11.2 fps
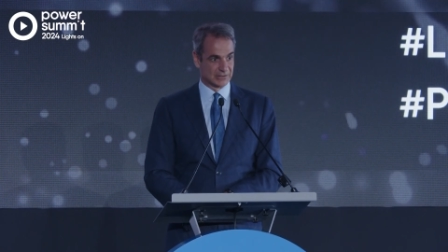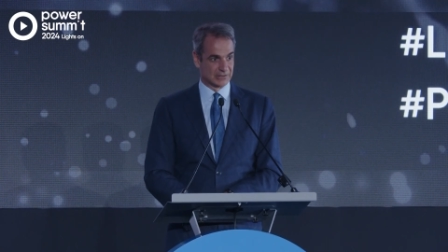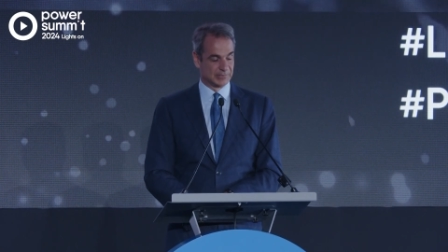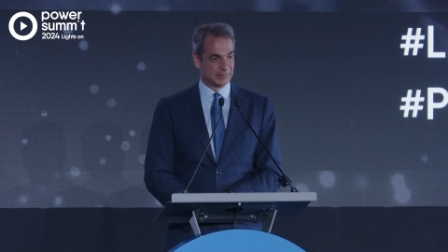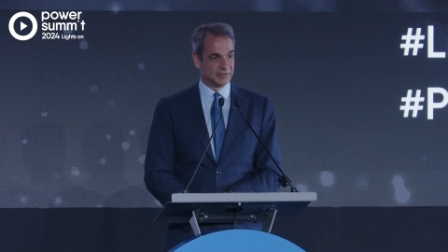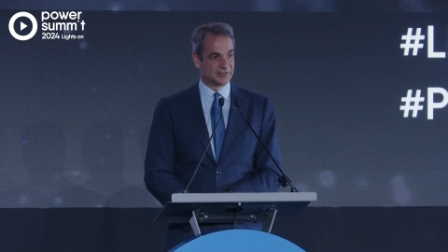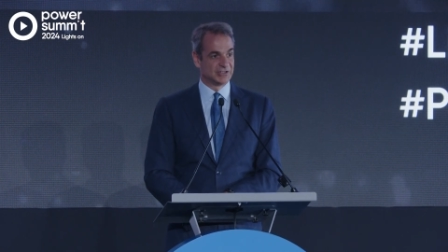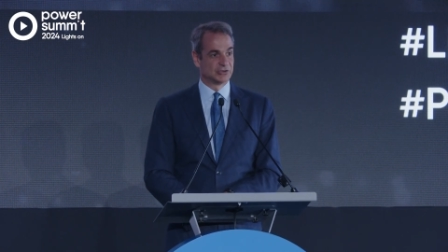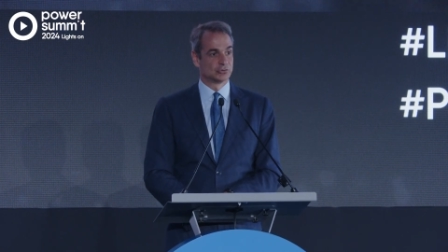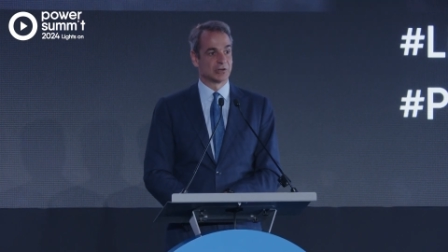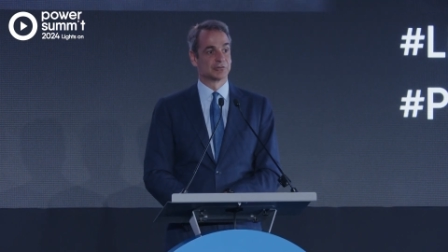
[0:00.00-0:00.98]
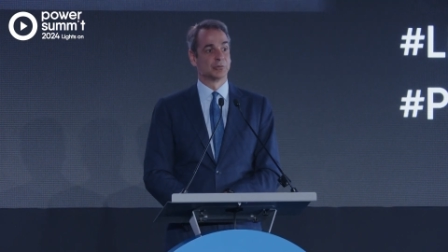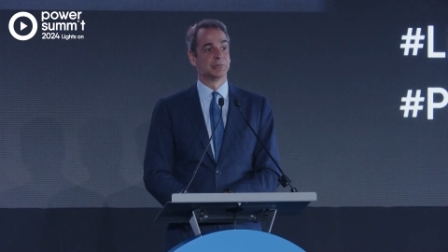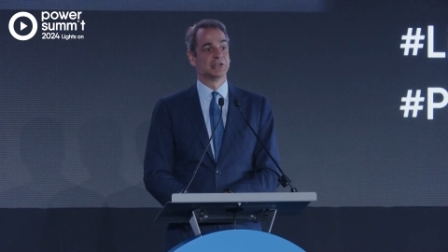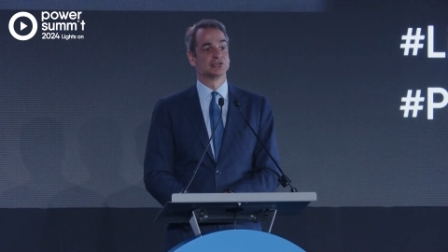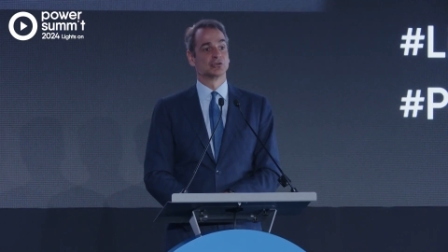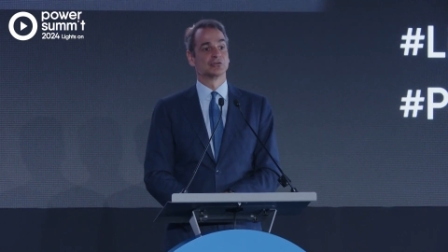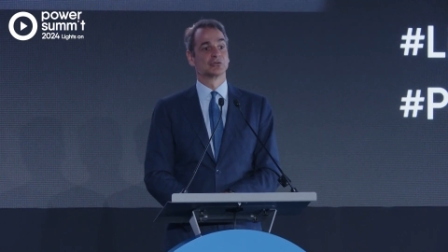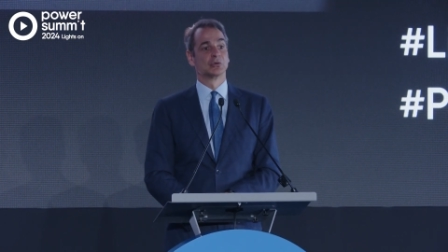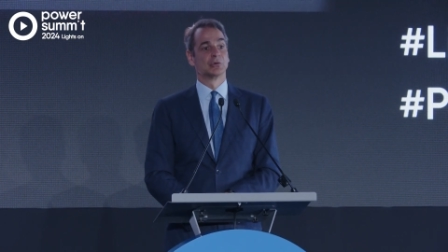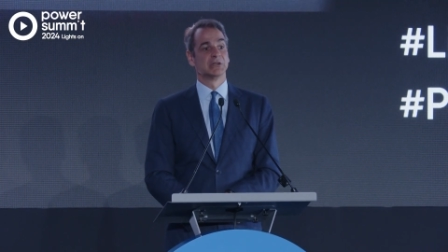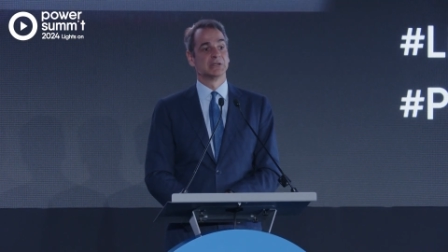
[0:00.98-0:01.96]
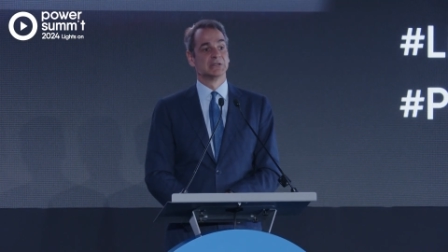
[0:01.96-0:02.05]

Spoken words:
PPC transformation story